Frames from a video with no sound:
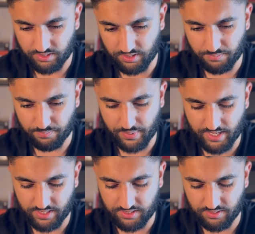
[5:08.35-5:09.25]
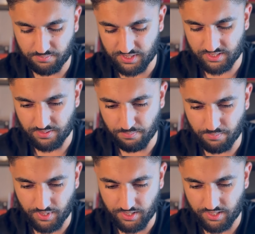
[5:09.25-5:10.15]
a bat, a
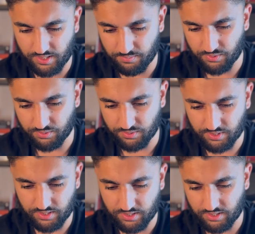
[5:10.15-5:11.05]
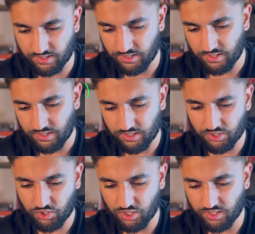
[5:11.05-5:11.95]
mime, haunter, a
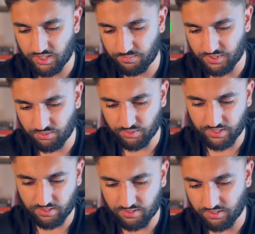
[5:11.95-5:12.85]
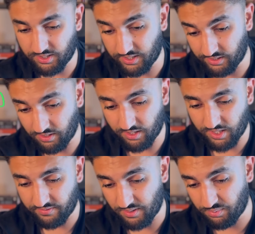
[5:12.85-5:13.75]
chime, an oink dog, a
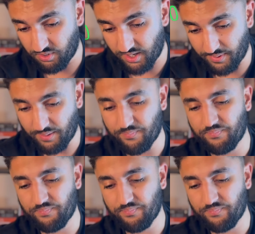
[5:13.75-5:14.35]
Clyde, a primate,